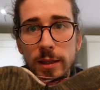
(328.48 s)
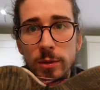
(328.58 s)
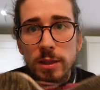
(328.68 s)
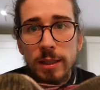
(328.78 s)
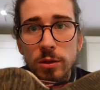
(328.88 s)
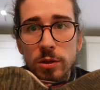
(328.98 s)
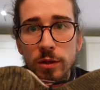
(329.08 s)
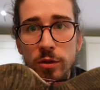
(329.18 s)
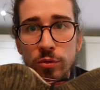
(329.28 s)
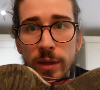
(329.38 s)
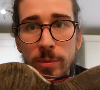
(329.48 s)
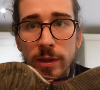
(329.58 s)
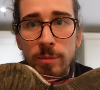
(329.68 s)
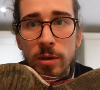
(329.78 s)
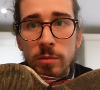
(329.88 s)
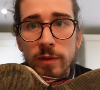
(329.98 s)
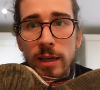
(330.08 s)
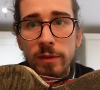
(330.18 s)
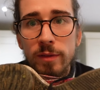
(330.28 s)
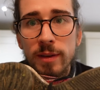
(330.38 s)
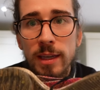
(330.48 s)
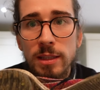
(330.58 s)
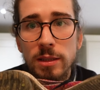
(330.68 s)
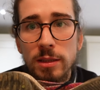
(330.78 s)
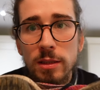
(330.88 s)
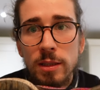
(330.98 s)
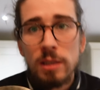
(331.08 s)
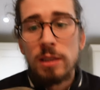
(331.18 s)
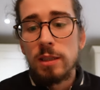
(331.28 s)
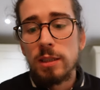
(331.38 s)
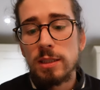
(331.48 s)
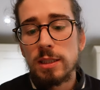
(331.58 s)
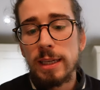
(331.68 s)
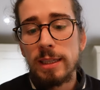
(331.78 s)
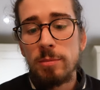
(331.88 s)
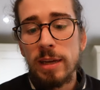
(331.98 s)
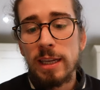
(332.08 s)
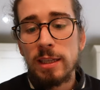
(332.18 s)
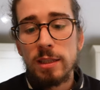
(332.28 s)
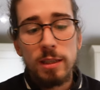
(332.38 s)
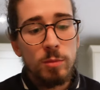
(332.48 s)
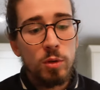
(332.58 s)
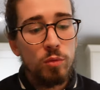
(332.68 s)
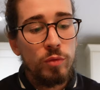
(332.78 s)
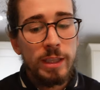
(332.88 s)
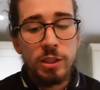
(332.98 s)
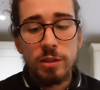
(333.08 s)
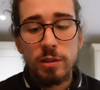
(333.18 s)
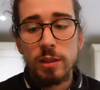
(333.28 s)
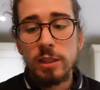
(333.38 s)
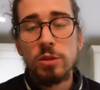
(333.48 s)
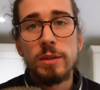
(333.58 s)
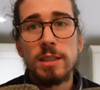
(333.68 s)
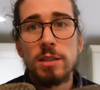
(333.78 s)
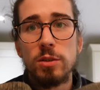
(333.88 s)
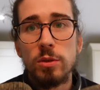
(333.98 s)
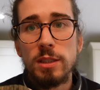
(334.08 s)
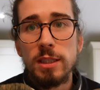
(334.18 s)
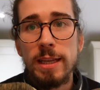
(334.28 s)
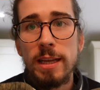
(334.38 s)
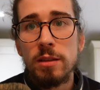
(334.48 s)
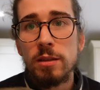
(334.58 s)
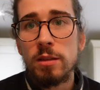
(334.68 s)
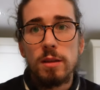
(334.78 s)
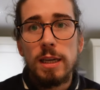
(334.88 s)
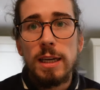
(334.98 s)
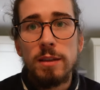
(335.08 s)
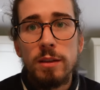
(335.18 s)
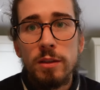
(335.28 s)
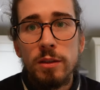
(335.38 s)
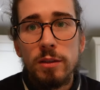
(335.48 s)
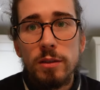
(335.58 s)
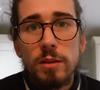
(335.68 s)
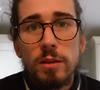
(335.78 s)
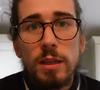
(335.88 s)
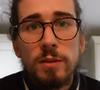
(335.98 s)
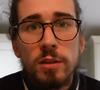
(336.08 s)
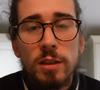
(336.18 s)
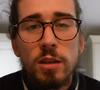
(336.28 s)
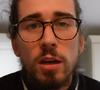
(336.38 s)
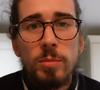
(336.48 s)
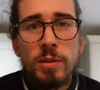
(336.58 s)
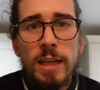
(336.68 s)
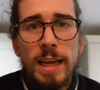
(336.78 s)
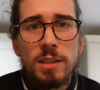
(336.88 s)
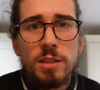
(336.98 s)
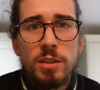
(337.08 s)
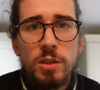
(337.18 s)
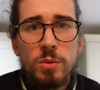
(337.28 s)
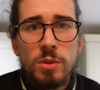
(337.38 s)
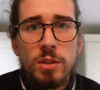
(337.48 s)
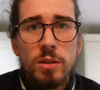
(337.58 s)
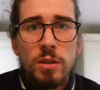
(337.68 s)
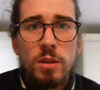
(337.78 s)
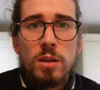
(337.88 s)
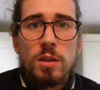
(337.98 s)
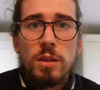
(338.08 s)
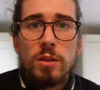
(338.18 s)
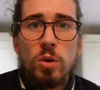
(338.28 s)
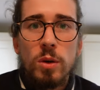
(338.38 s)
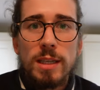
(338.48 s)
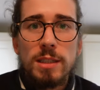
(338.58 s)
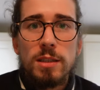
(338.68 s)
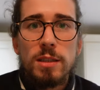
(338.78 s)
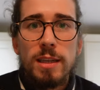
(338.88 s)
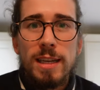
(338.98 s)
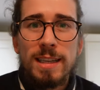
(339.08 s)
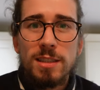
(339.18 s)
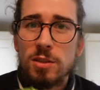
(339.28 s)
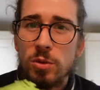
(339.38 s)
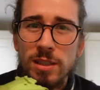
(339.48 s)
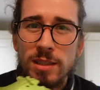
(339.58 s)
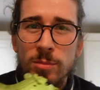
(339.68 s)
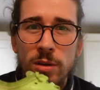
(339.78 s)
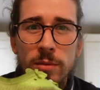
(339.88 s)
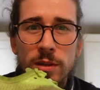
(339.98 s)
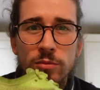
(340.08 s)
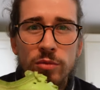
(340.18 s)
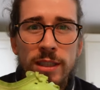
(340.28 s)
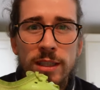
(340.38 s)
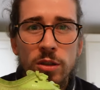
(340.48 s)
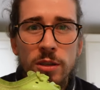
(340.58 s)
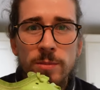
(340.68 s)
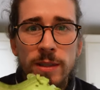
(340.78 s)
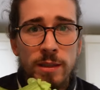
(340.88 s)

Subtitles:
I would say also the grip in the bottom of the Alphaflies is slightly better. They're more ridged and you don't get stones in there. I've got the Carbon X2s, the Hokas, and I get stones in the bottom and it really annoys me.